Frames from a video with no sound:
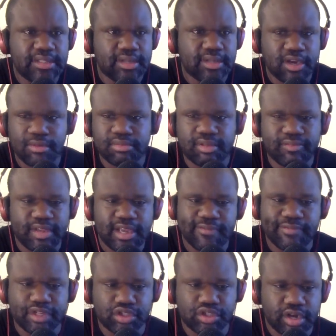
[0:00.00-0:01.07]
terms of
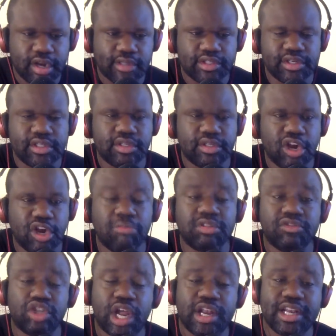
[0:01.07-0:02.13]
infrastructure, in terms
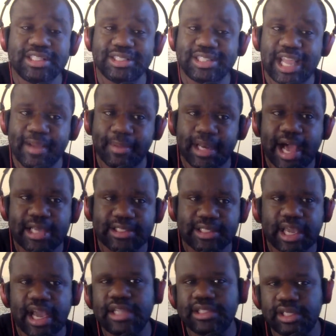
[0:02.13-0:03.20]
of trying to stabilize the
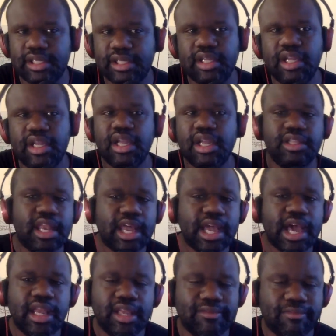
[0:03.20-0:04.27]
continent. That I
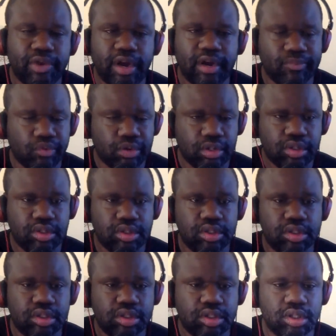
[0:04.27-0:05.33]
got to give them credit for.
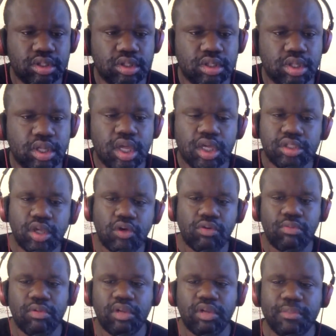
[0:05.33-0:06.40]

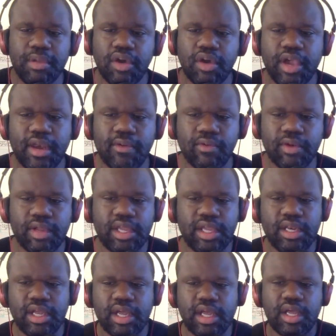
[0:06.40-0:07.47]
So let me go ahead and
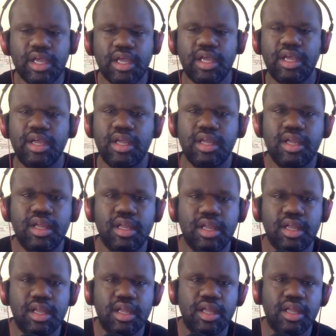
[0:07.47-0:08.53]
read uh,
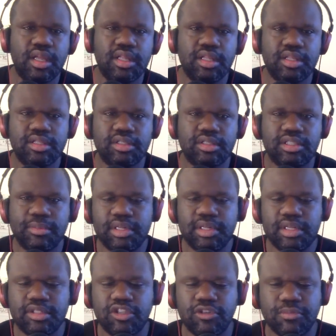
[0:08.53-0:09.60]
some of
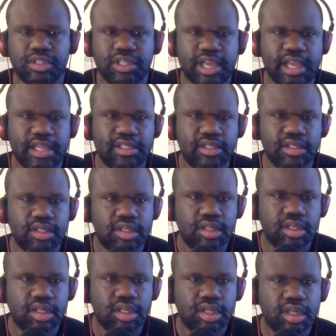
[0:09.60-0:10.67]
these super chats.
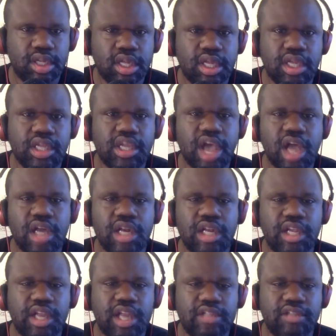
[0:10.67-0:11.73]
Y'all need to
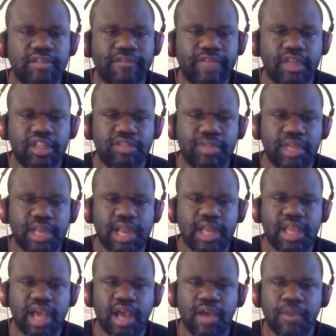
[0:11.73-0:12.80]
get out your feelings, man. A lot of
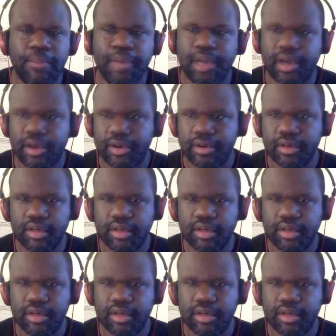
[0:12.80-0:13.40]
y'all are butthurt